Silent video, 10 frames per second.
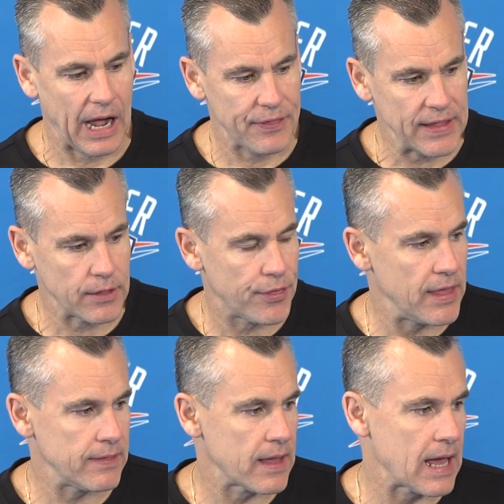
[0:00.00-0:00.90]
I think the
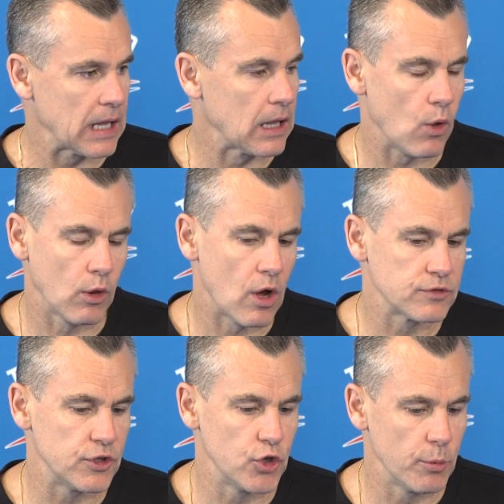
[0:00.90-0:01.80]
thing that got
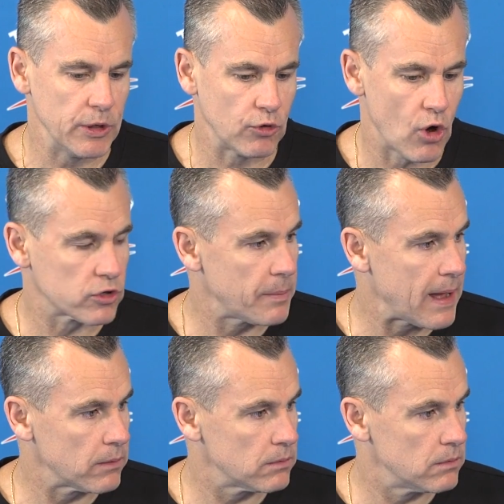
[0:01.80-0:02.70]
lost and nobody talked
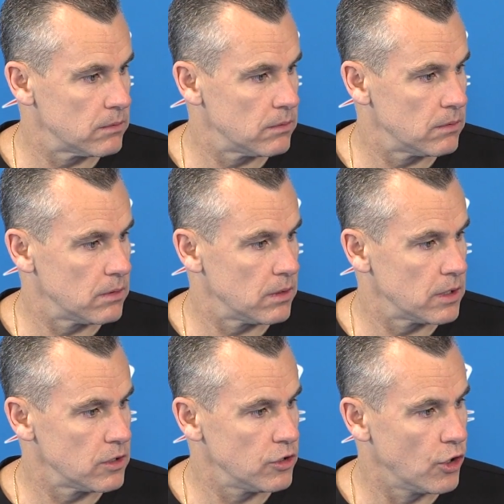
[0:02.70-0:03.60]
about,
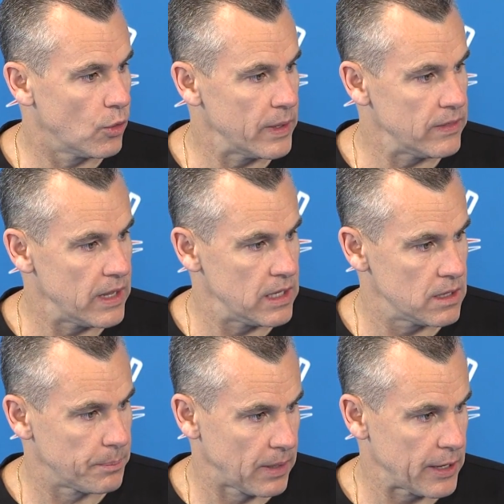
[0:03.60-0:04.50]
you know, in, in
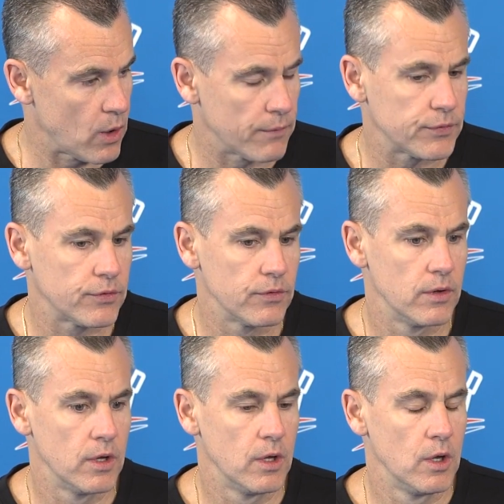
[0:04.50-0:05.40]
the playoffs
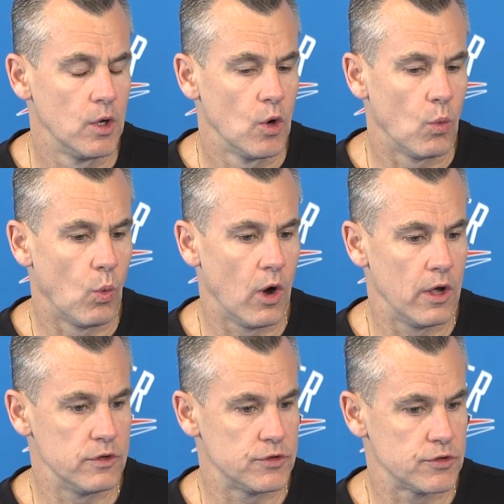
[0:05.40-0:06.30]

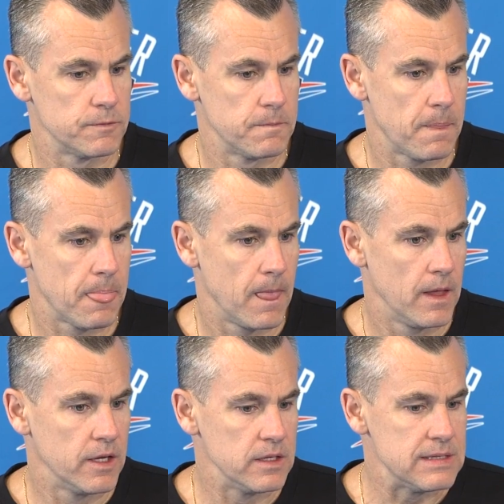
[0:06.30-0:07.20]
was
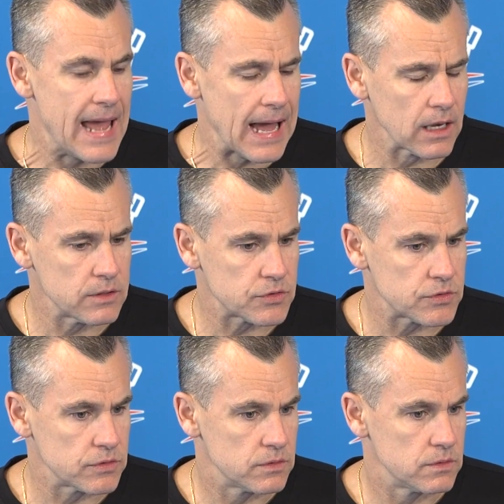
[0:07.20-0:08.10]

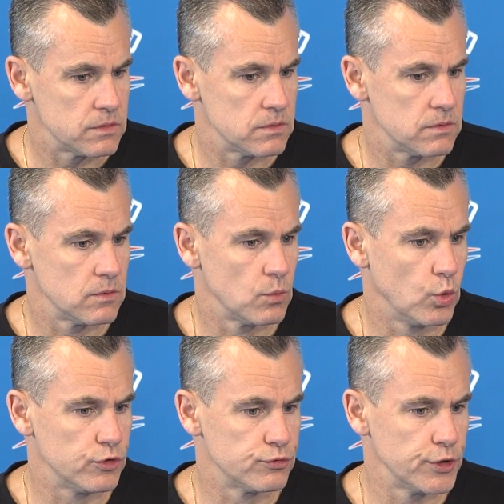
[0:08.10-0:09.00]
Dallas
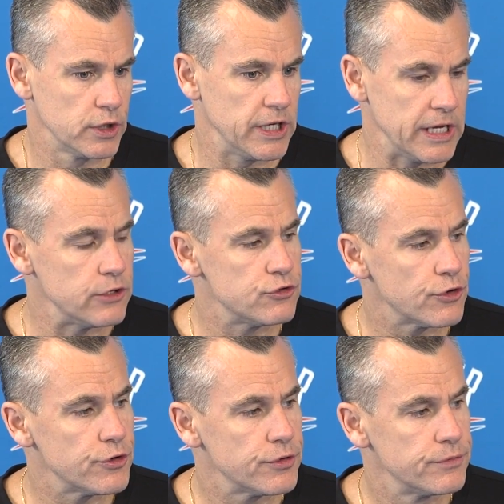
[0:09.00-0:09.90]
was really
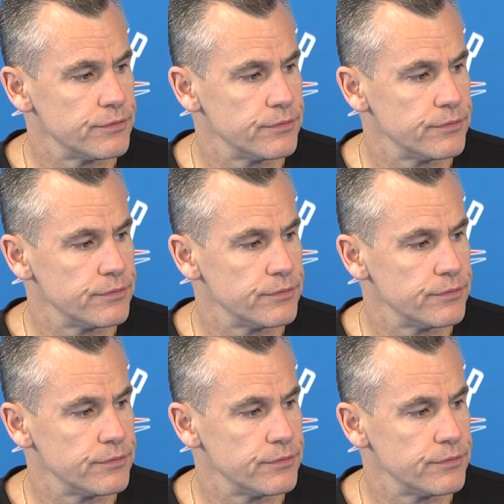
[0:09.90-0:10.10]
injured